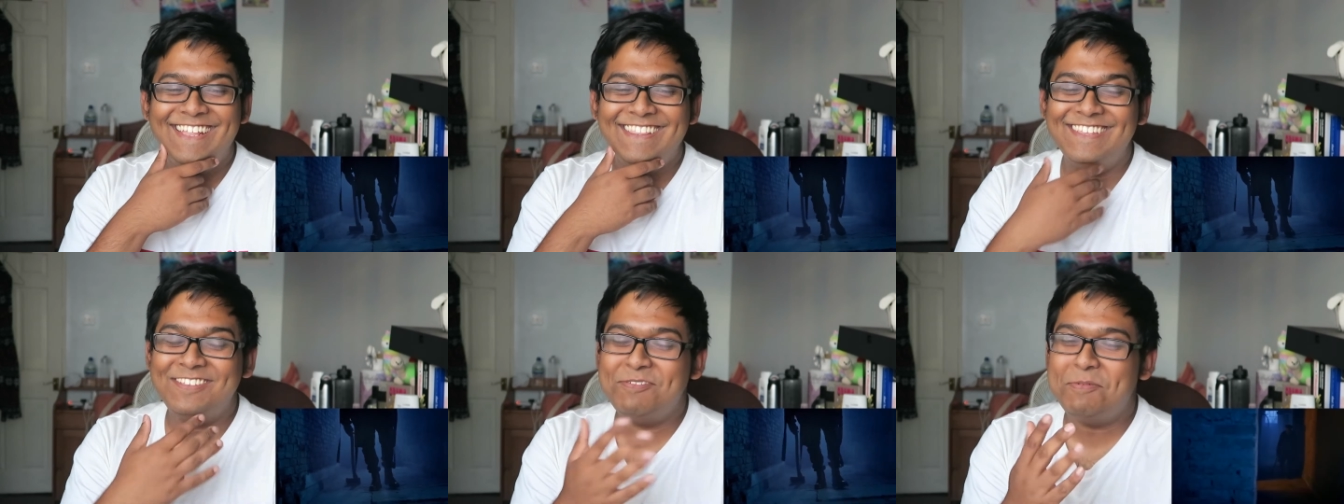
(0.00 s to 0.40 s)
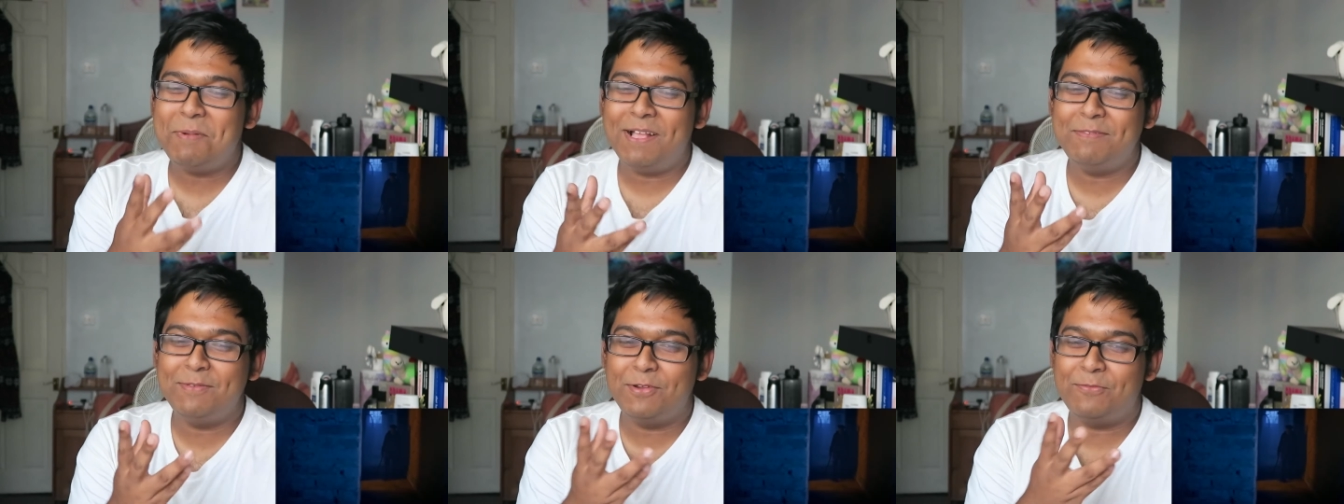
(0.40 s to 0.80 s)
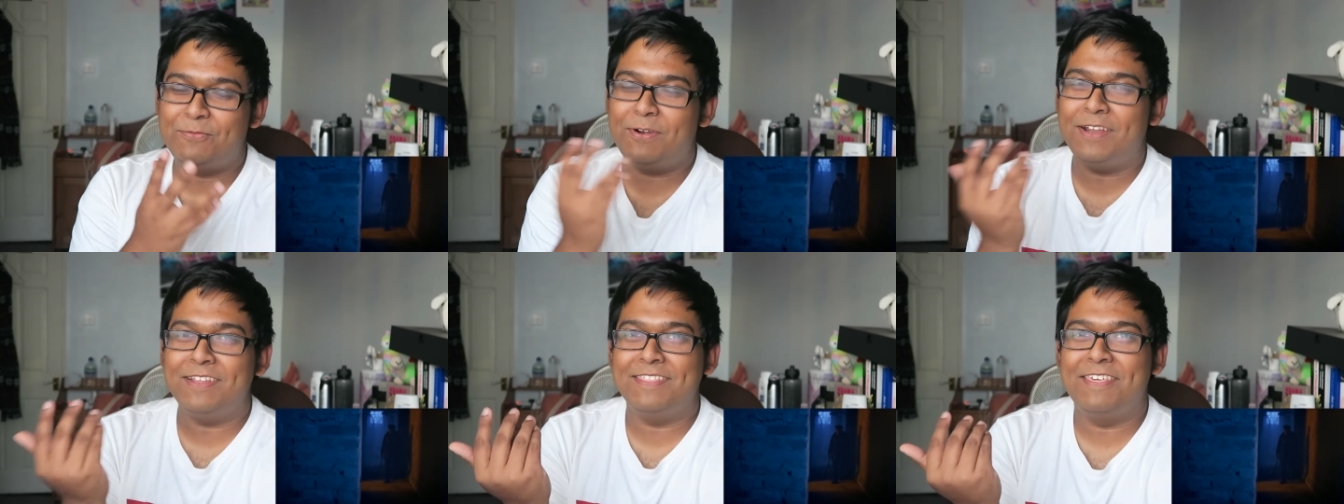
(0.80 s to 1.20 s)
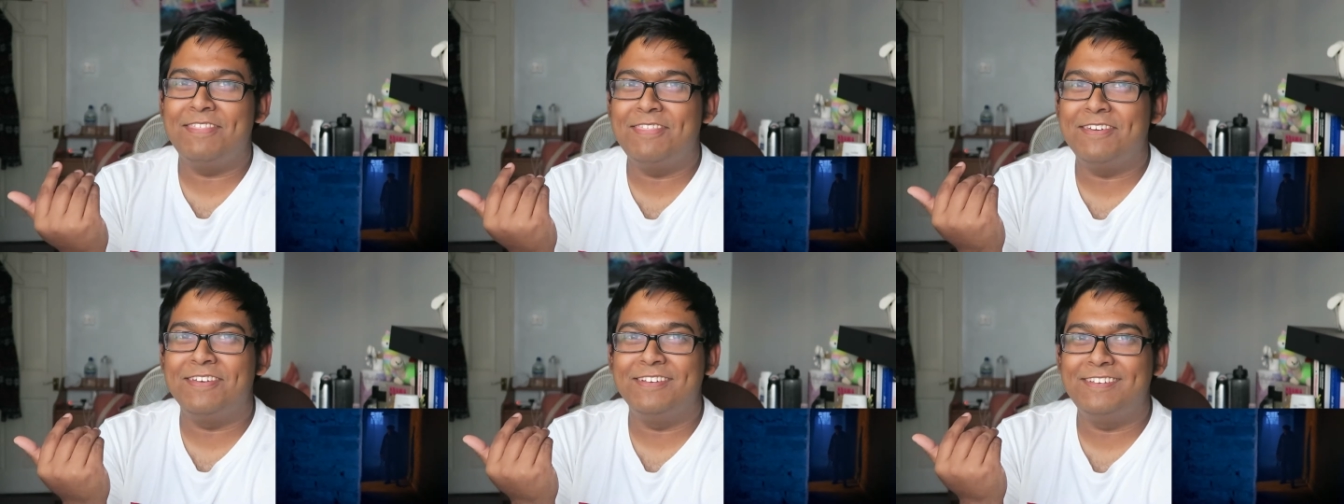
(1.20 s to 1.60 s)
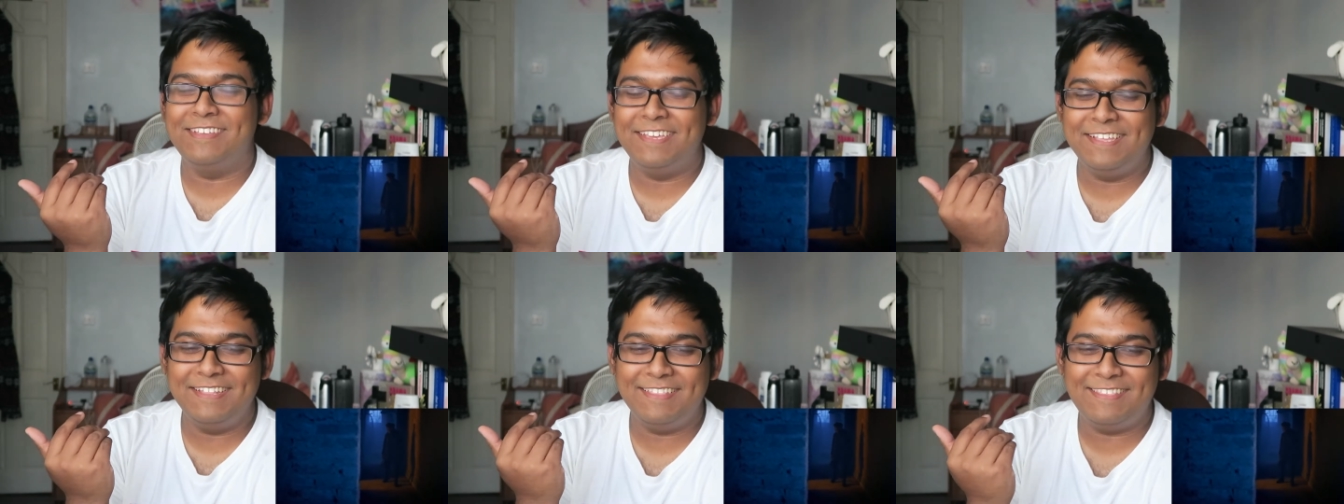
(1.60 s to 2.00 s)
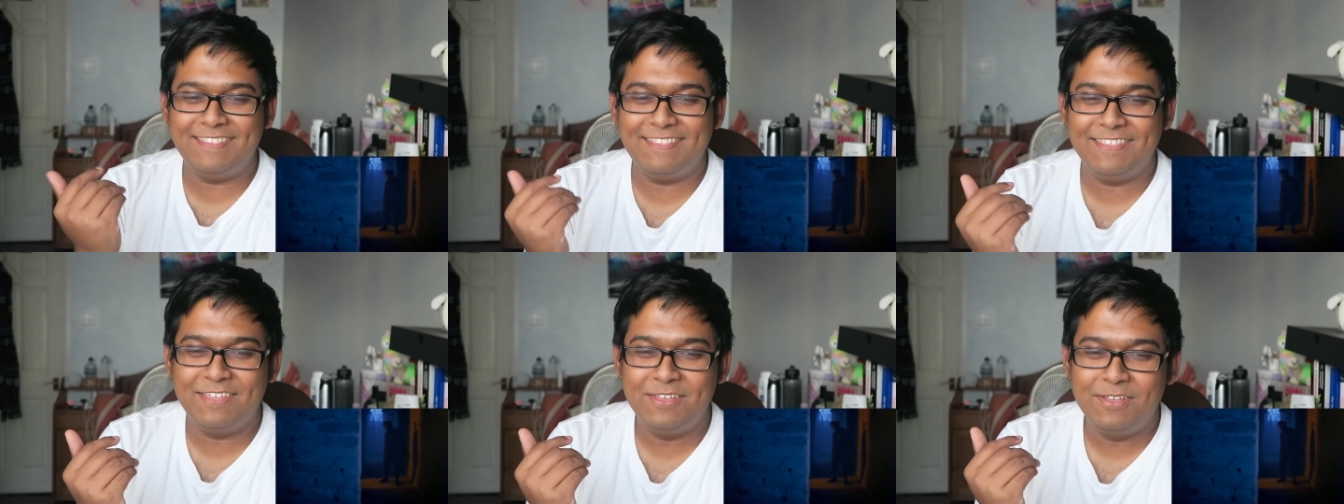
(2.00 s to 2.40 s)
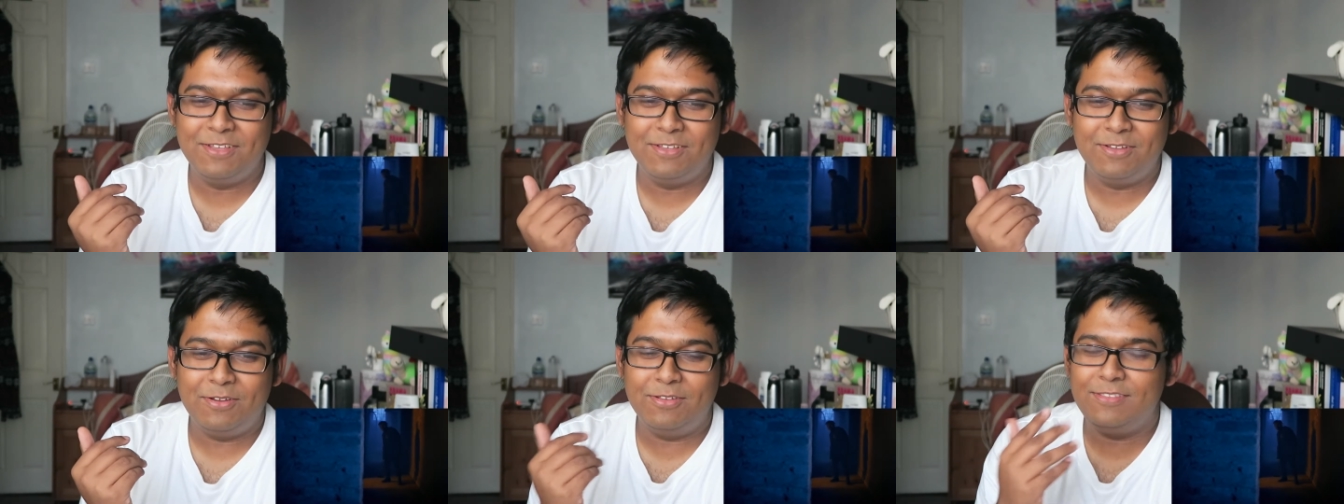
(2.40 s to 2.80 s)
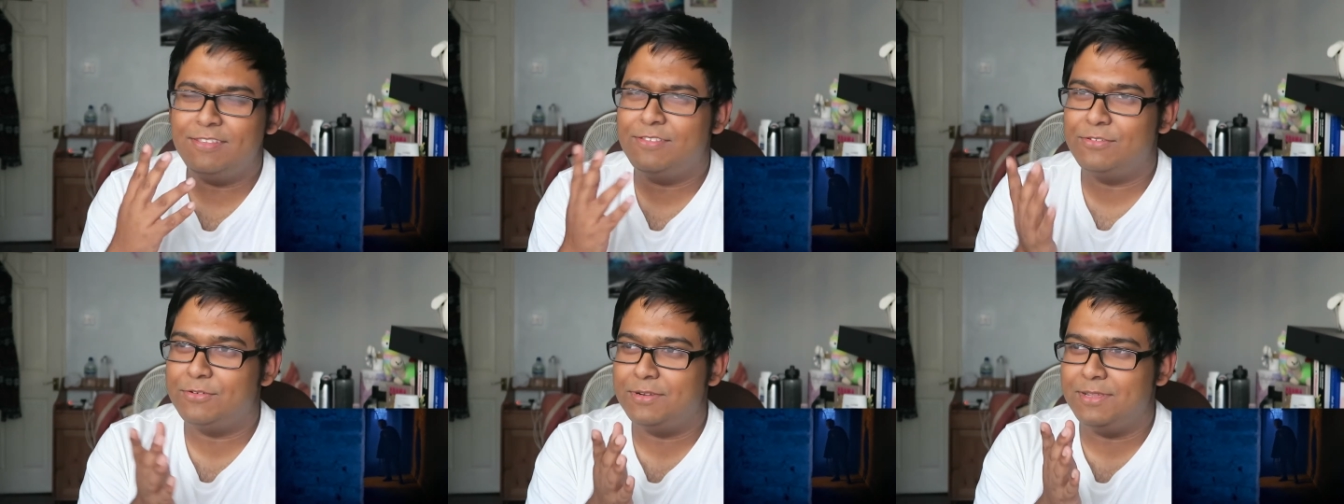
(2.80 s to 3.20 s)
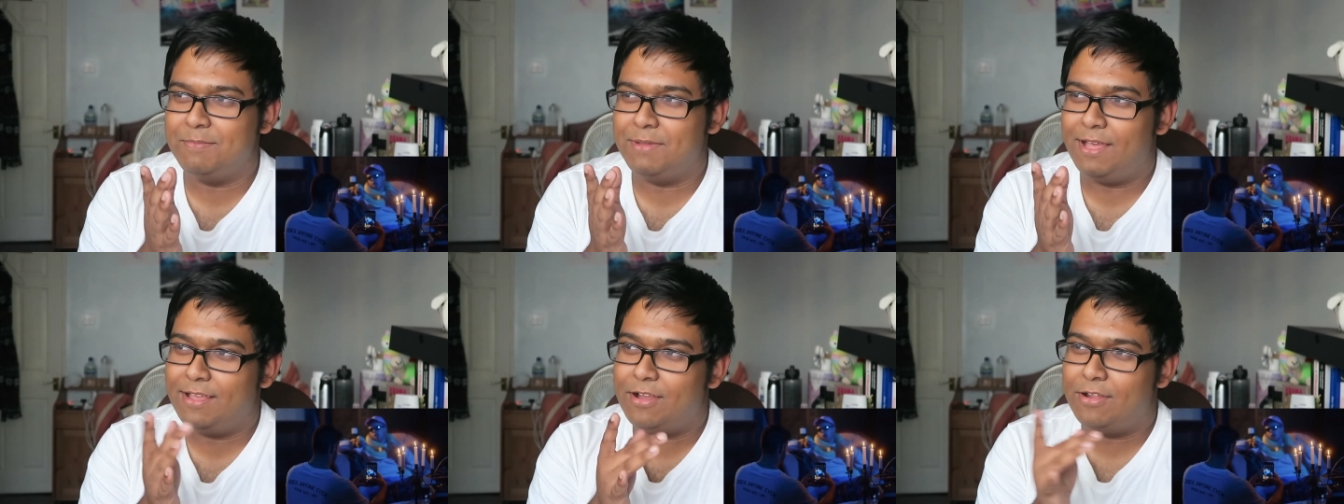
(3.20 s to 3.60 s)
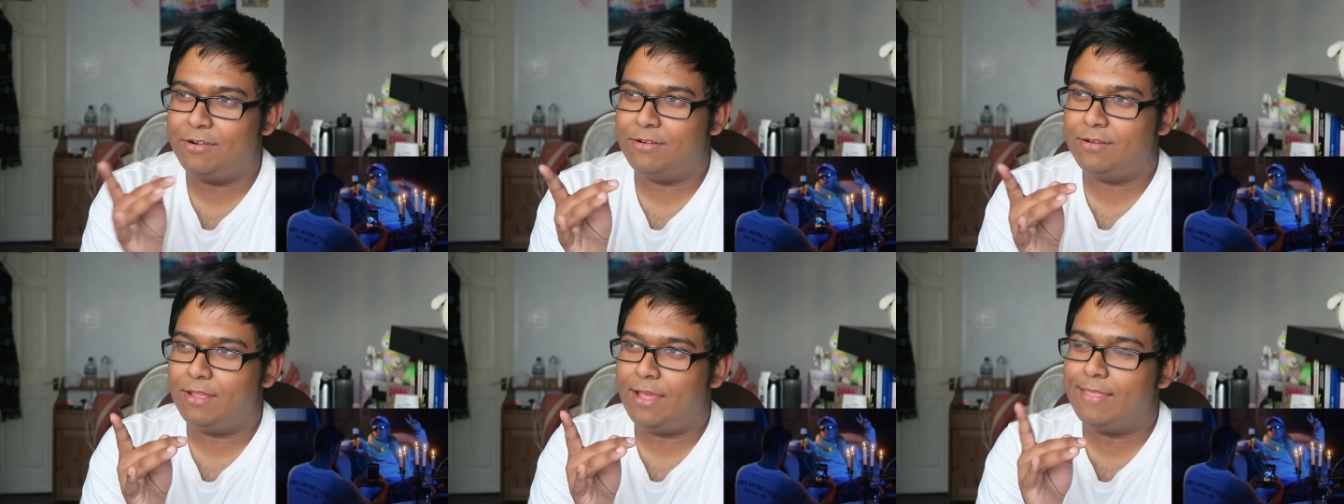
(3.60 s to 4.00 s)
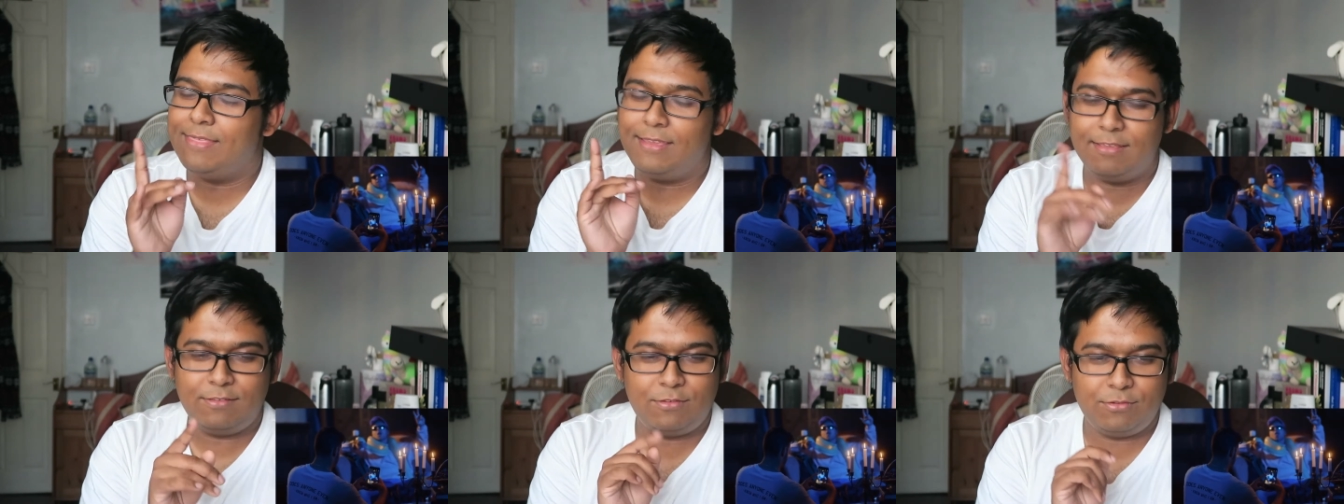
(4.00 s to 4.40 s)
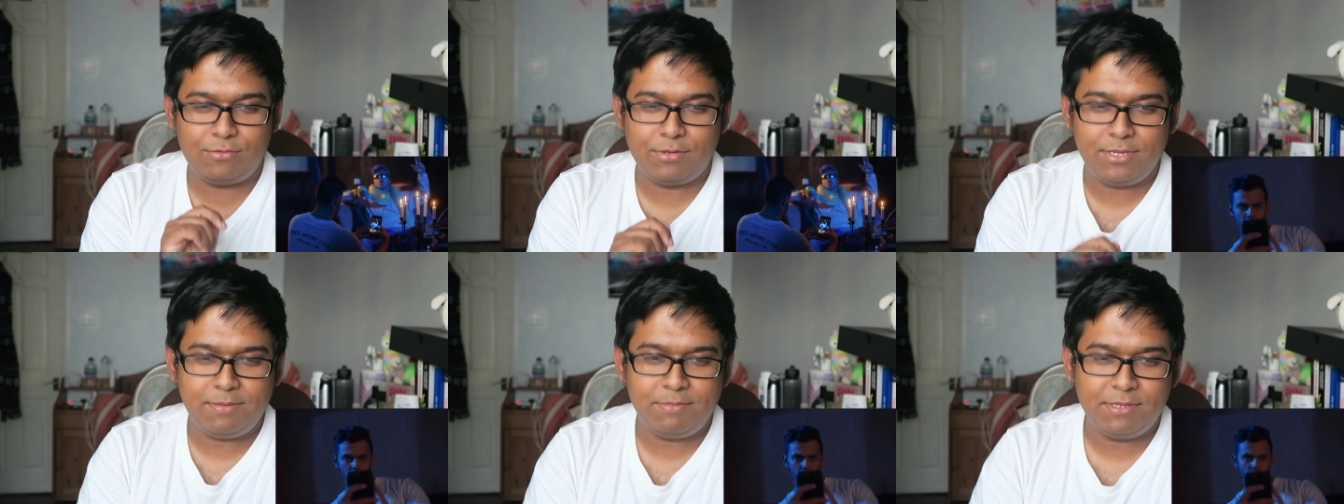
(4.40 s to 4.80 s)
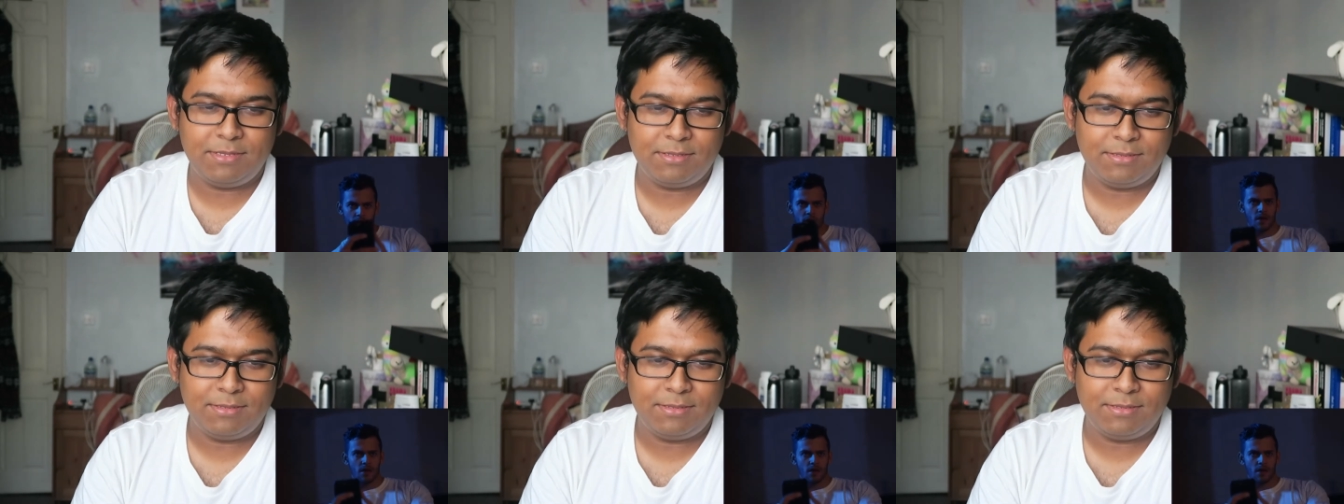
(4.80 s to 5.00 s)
This reminds me of Friday the 13th. Or is it Scream? I think it's Scream.